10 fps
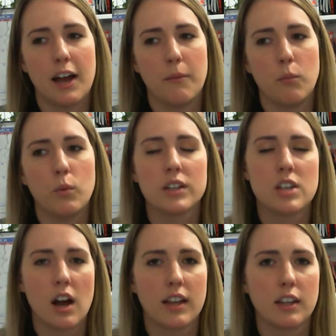will
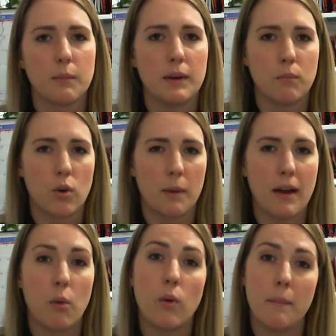talk a little bit more
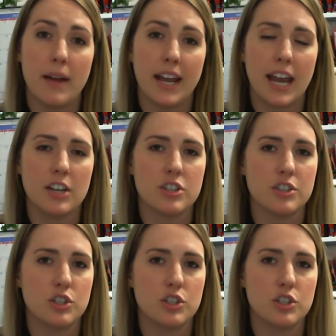about what medications